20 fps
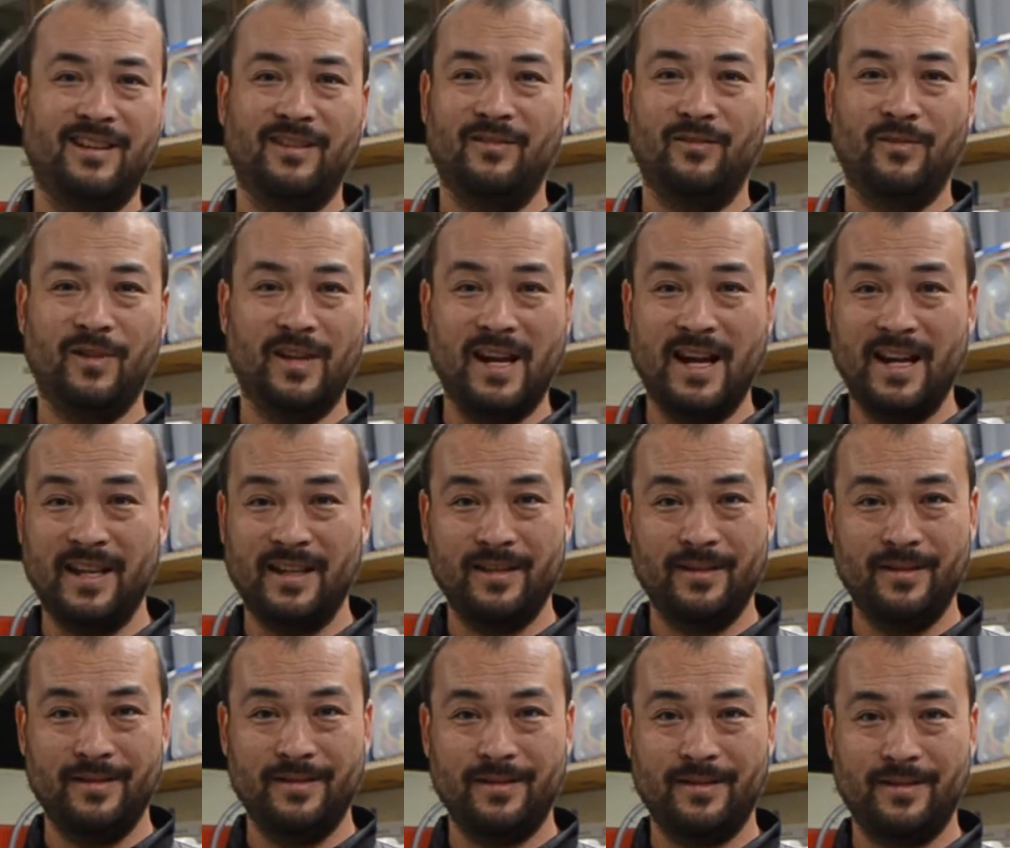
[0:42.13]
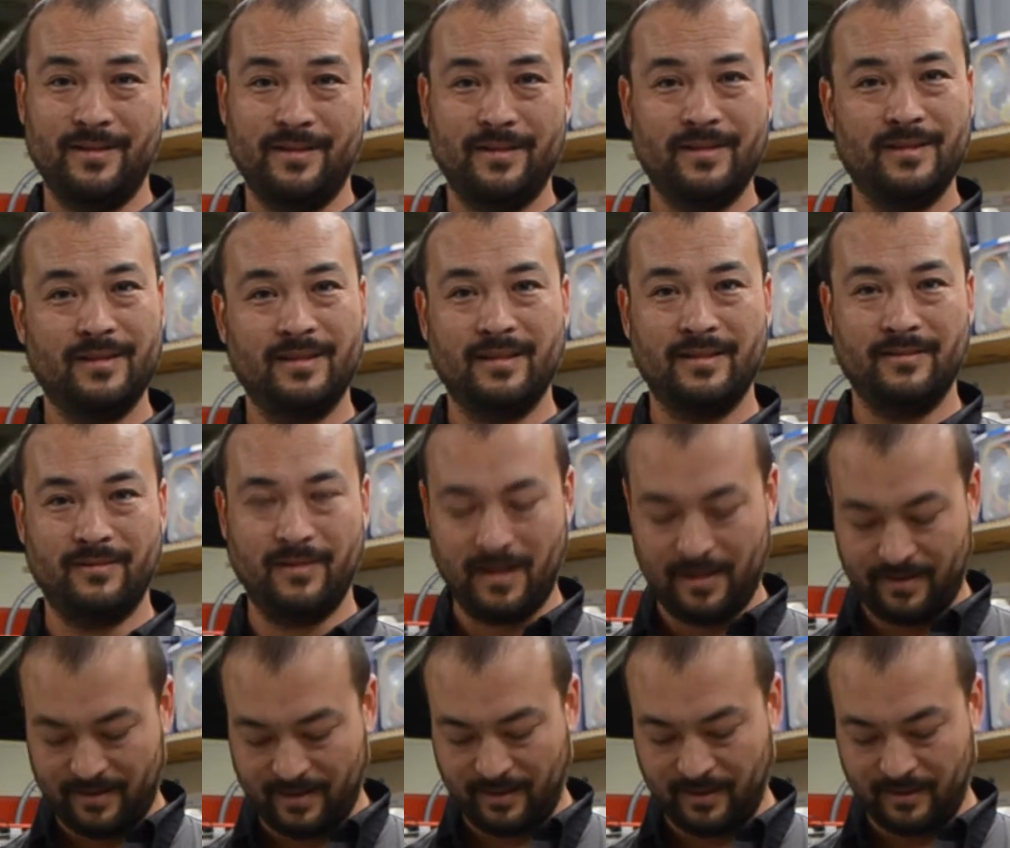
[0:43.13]
What I use, what I
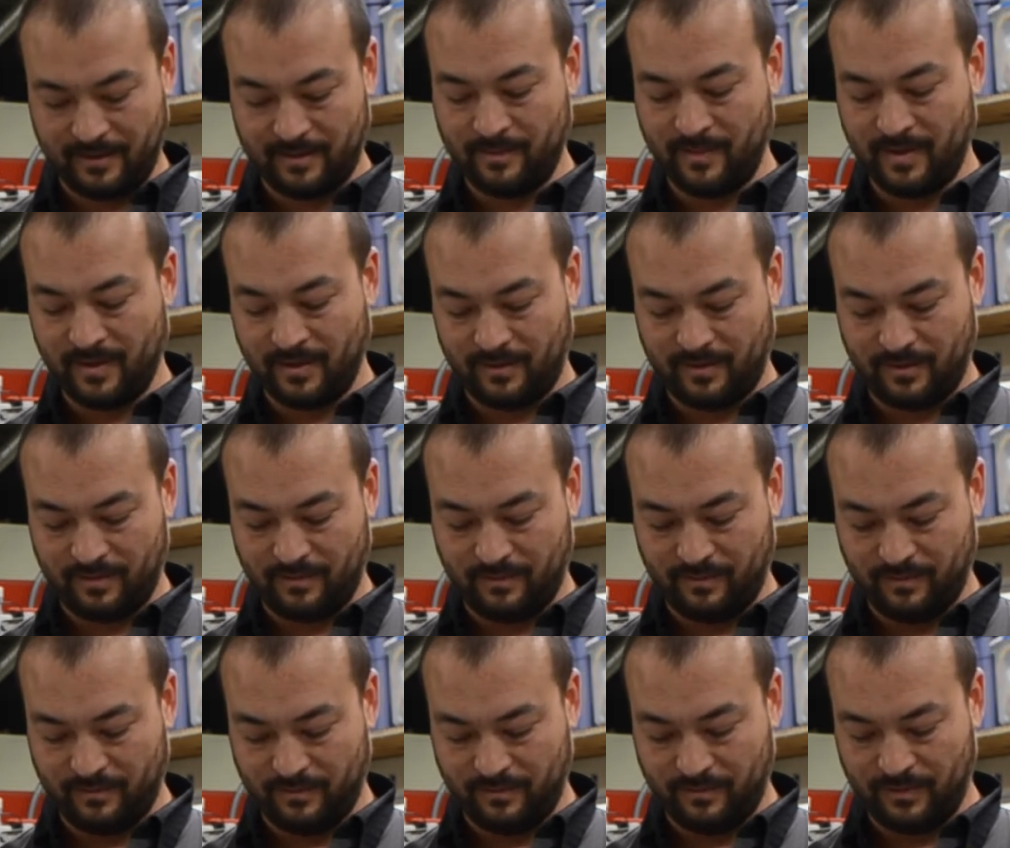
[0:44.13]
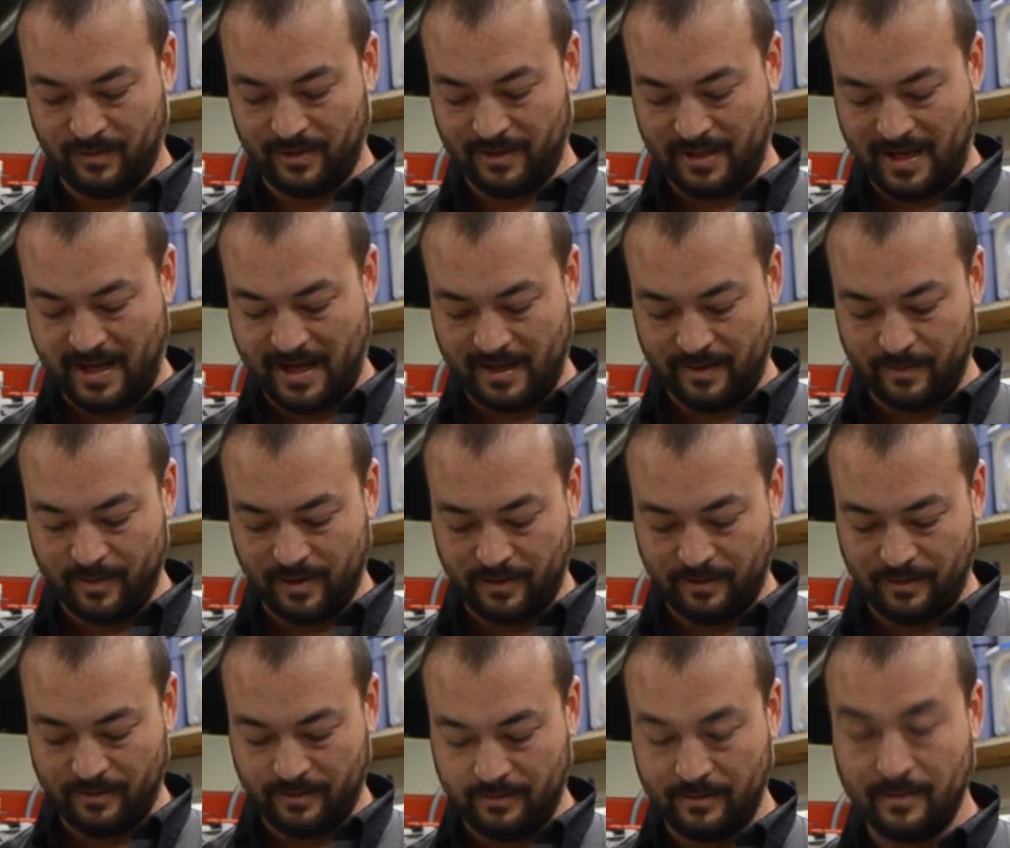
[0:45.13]
think is the most reliable
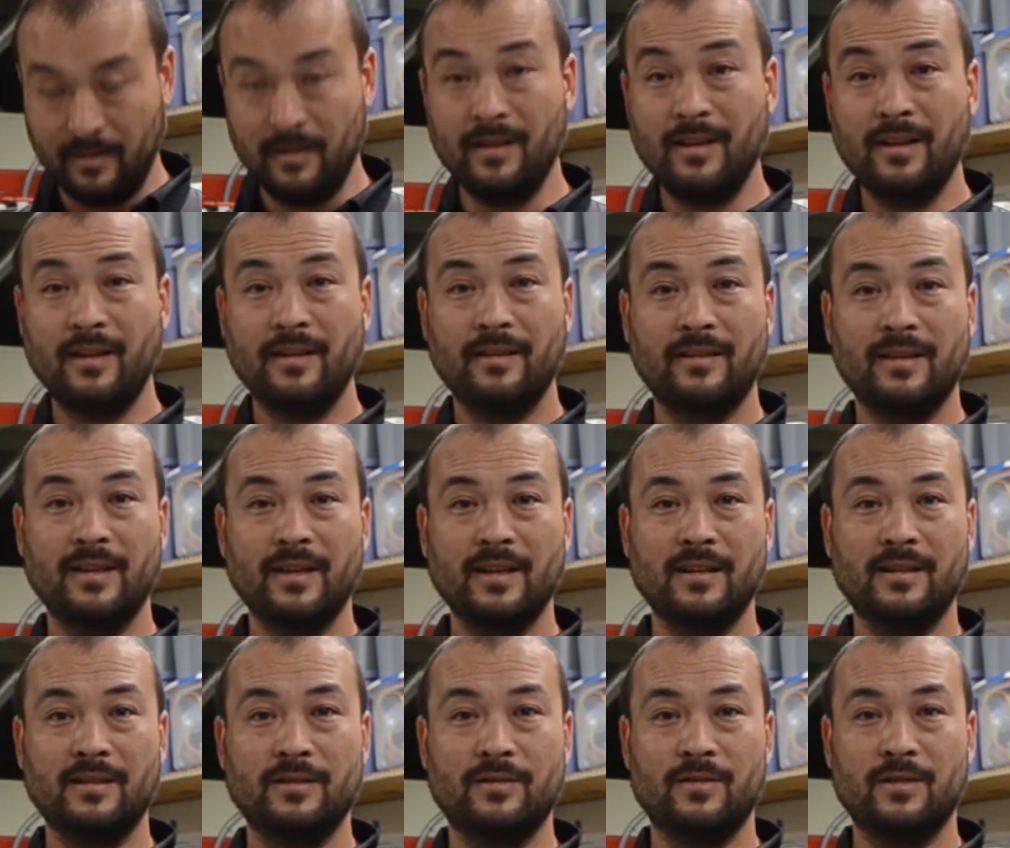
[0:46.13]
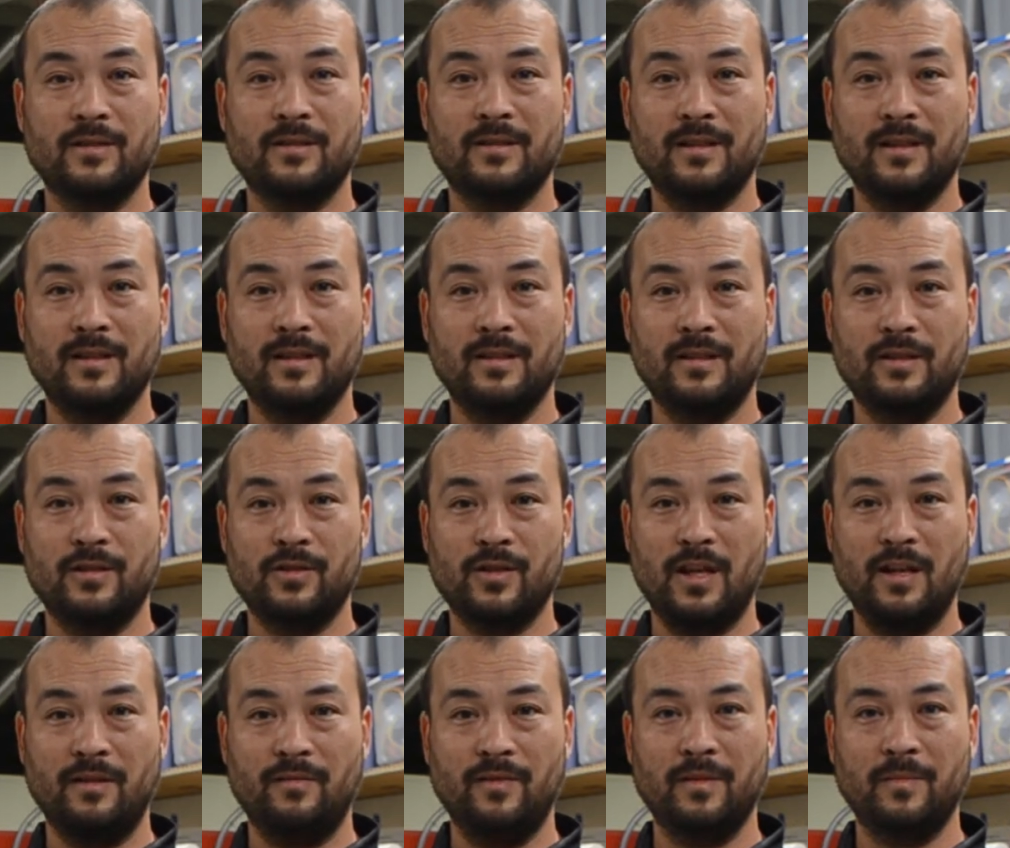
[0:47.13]
thing, is just a little
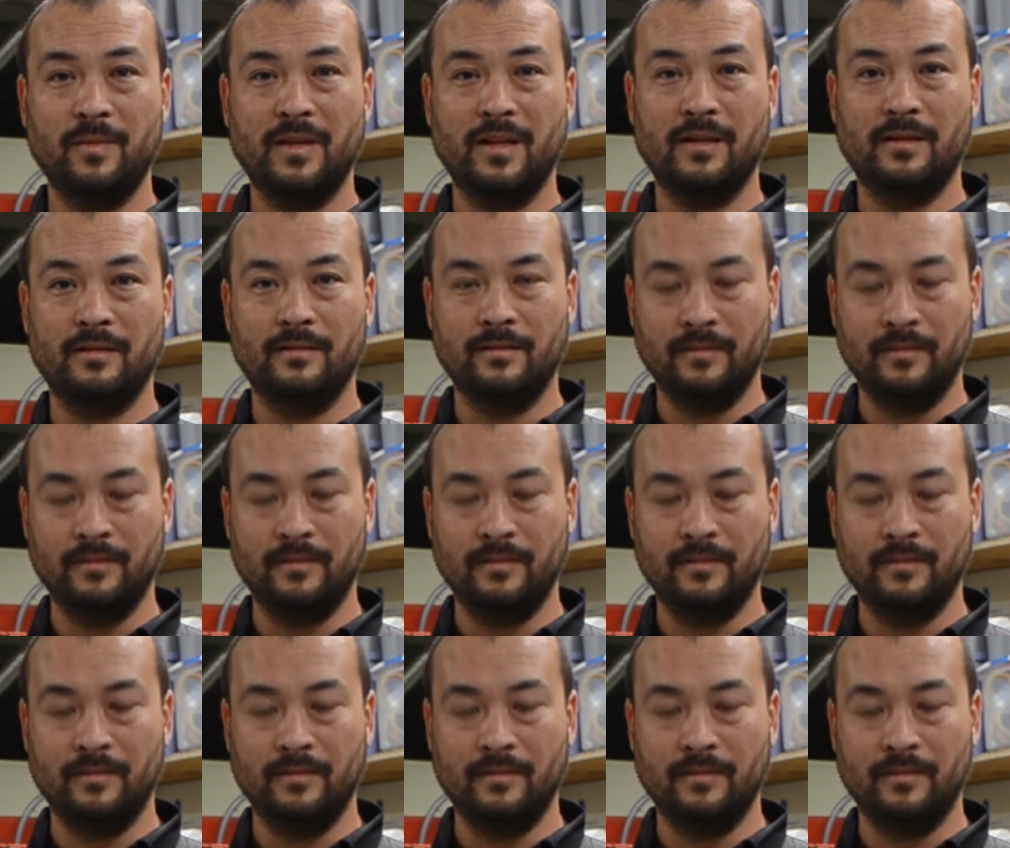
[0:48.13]
shaving mirror.